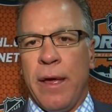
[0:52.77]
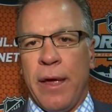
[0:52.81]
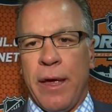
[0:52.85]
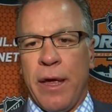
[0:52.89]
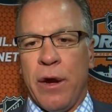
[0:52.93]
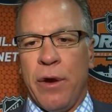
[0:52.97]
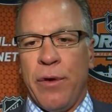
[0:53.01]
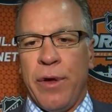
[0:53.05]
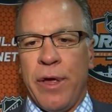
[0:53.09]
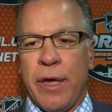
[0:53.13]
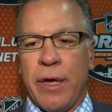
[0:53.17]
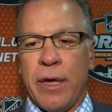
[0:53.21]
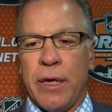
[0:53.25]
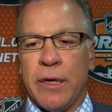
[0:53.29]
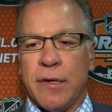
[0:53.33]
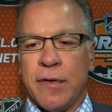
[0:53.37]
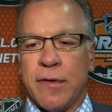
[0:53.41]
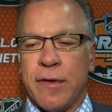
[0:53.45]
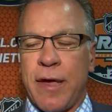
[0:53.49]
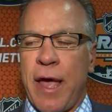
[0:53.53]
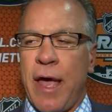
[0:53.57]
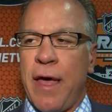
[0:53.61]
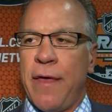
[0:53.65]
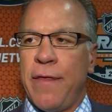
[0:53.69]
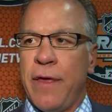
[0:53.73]
you know, he can
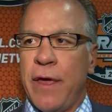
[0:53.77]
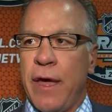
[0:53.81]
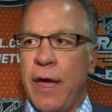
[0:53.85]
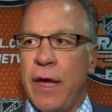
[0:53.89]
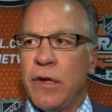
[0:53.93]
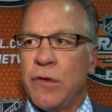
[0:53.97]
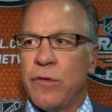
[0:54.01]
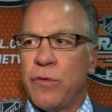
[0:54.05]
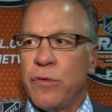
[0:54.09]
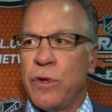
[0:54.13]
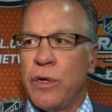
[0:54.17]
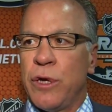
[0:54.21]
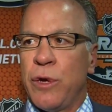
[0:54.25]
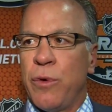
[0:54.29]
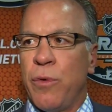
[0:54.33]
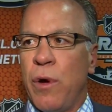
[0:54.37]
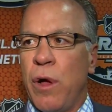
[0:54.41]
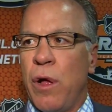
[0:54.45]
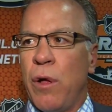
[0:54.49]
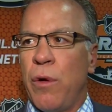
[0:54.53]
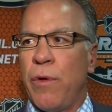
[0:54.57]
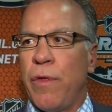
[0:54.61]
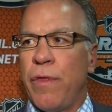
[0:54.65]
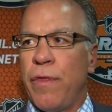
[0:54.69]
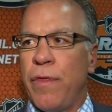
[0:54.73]
scan the ice really
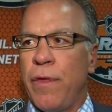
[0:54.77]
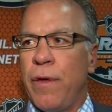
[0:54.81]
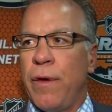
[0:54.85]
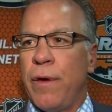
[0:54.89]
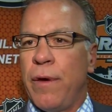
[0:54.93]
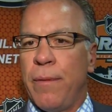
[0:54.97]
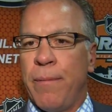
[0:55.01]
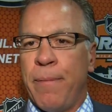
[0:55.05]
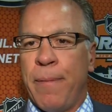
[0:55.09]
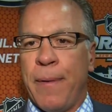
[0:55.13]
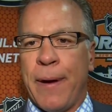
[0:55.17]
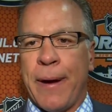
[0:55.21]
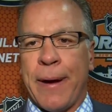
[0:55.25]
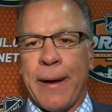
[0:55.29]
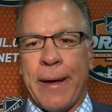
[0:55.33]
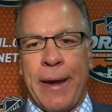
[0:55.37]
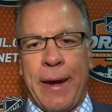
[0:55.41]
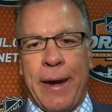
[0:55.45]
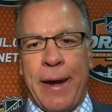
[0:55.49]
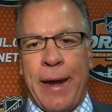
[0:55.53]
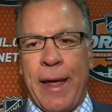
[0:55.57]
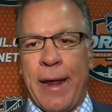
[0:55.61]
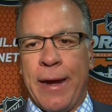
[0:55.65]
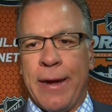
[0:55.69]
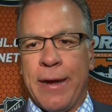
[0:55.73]
well with the puck
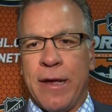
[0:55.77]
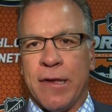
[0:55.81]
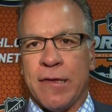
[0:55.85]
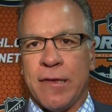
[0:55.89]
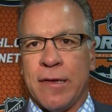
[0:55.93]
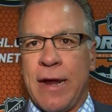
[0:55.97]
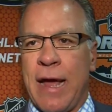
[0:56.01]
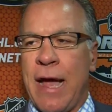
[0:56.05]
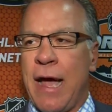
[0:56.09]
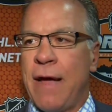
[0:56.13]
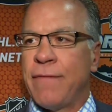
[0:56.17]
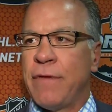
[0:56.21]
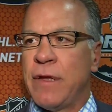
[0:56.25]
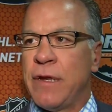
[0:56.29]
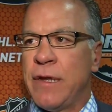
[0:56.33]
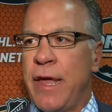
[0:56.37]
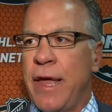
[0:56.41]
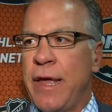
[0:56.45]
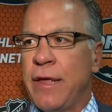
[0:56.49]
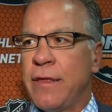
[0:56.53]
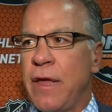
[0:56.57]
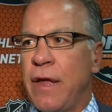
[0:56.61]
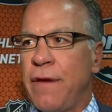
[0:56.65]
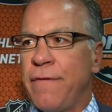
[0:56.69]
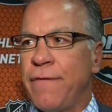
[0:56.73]
and, and doesn't have to
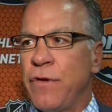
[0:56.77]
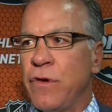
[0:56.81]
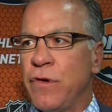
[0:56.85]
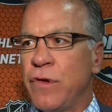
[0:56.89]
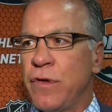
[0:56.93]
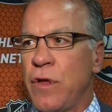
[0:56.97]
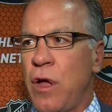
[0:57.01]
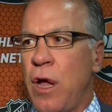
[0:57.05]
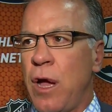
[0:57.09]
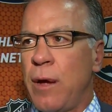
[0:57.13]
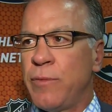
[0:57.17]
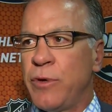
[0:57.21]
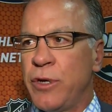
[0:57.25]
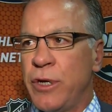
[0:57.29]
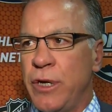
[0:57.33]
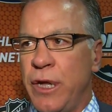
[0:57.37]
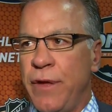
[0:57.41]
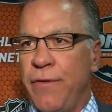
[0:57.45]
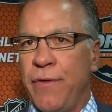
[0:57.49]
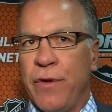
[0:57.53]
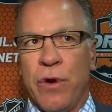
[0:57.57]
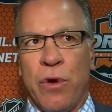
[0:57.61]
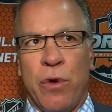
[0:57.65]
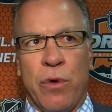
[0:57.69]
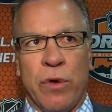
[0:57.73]
take that first option
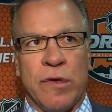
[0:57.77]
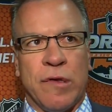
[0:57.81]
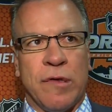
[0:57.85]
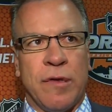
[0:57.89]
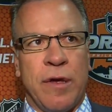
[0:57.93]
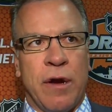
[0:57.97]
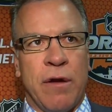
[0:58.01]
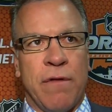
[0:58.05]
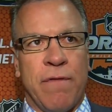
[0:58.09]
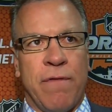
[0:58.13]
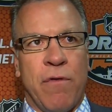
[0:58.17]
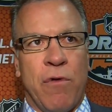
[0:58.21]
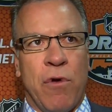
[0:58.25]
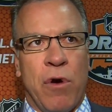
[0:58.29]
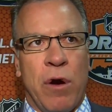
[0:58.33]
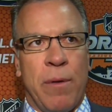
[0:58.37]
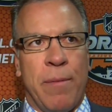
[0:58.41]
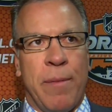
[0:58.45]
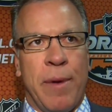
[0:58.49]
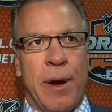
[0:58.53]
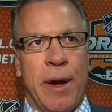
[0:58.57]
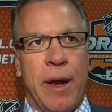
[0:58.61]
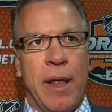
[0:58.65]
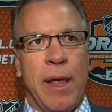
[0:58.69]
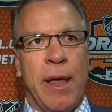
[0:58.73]
even though it's there for
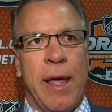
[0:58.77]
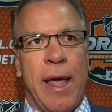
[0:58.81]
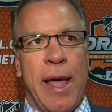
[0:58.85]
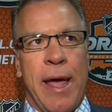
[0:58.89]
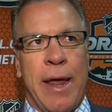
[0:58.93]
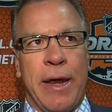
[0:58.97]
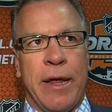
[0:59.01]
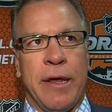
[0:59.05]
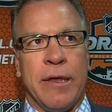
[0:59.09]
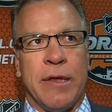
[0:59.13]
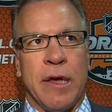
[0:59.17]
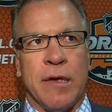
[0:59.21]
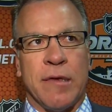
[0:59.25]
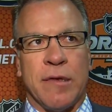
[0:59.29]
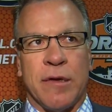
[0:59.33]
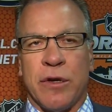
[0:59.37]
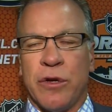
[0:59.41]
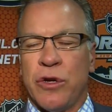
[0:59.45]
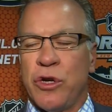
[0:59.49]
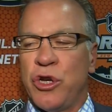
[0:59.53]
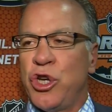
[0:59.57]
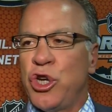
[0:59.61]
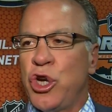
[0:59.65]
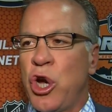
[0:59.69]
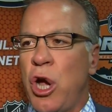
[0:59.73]
him and, and he does a
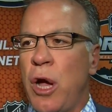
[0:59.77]
good